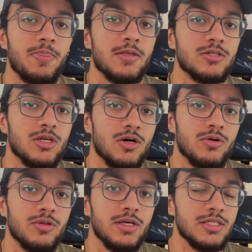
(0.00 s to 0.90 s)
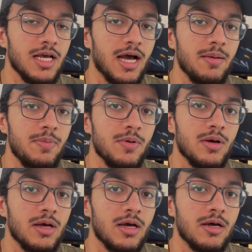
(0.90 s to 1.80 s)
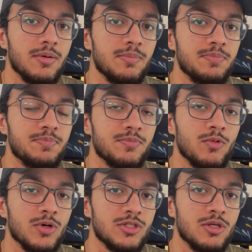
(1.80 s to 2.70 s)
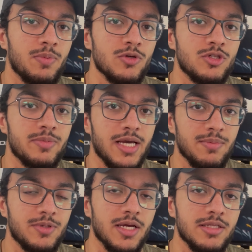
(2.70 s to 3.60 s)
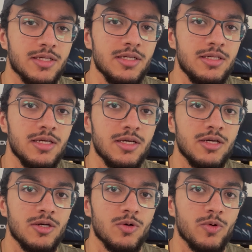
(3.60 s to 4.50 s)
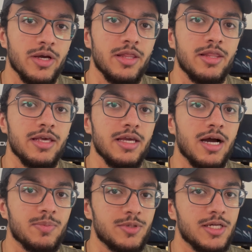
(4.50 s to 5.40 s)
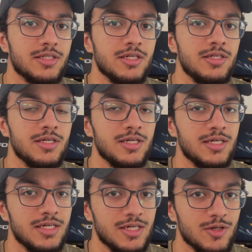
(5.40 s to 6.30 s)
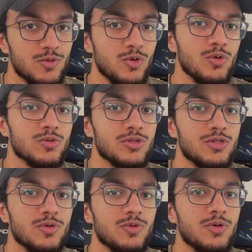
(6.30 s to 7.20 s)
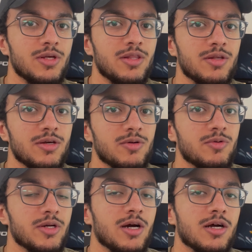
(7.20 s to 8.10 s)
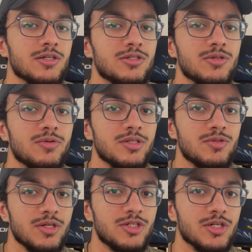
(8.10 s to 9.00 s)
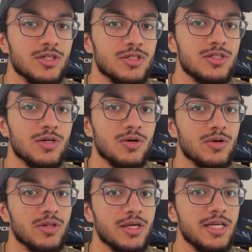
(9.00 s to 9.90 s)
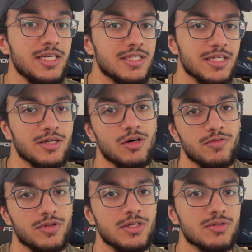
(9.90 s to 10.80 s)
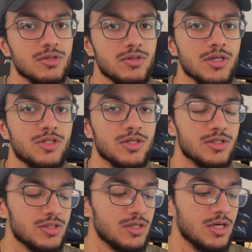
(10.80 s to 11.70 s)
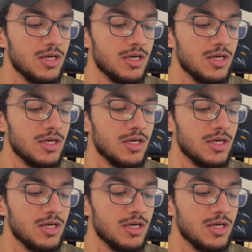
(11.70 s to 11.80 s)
So this app was supposed to be updated with the updated rules with regards to restrictions or the easing of these restrictions.